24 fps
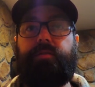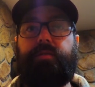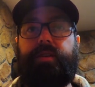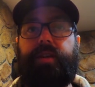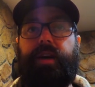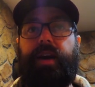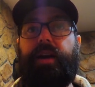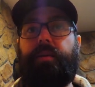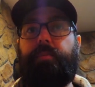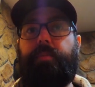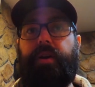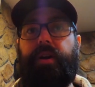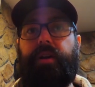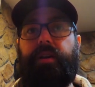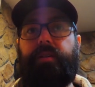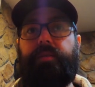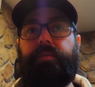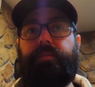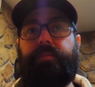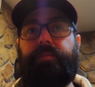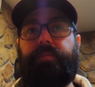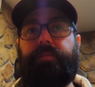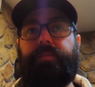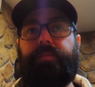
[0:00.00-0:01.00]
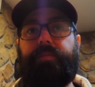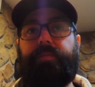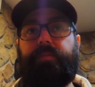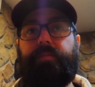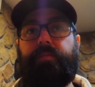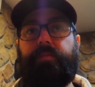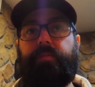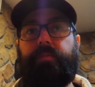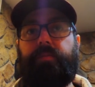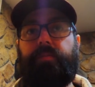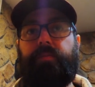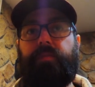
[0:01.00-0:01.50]
dye bed,
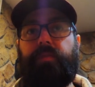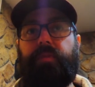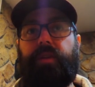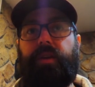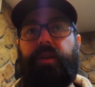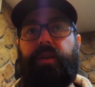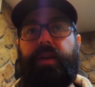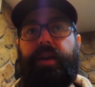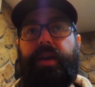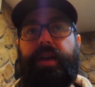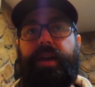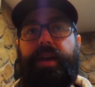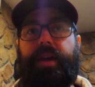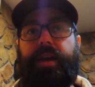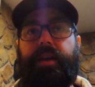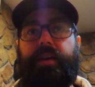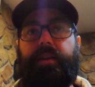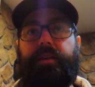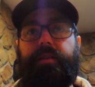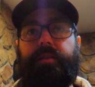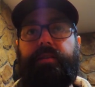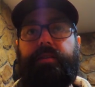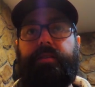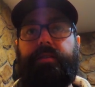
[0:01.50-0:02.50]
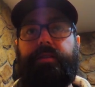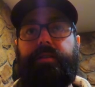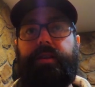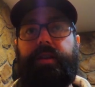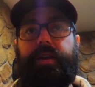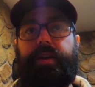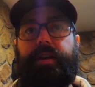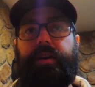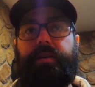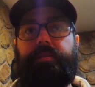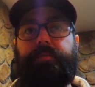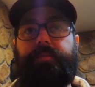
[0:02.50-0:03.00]
and
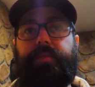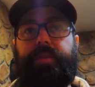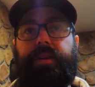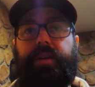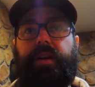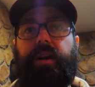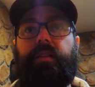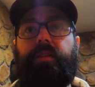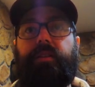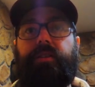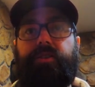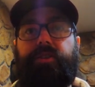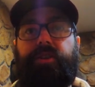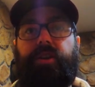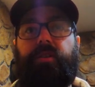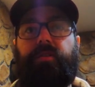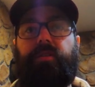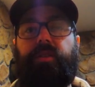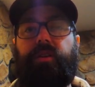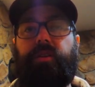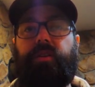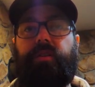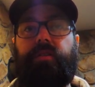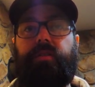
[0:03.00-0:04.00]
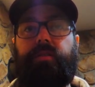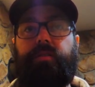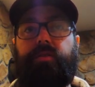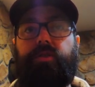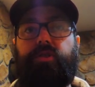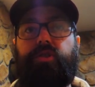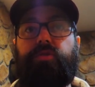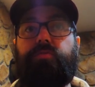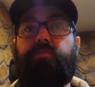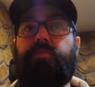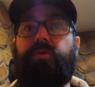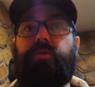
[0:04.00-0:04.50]
the colors don't look
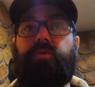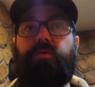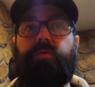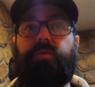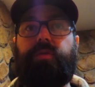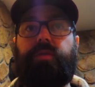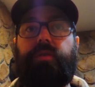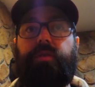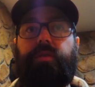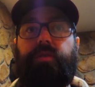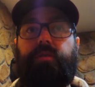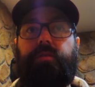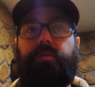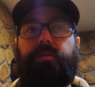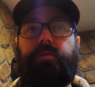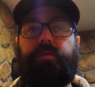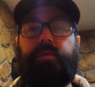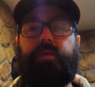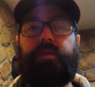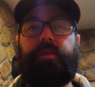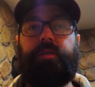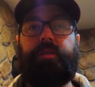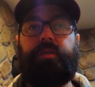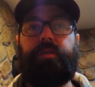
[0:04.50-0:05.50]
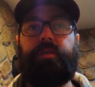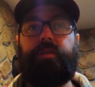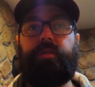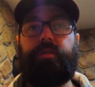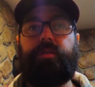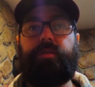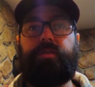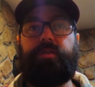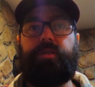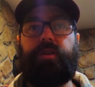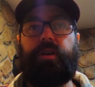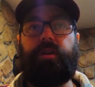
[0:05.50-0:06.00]
smooth.
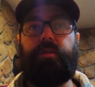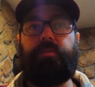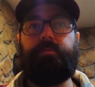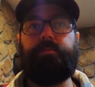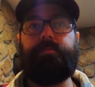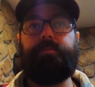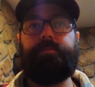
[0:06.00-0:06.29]
So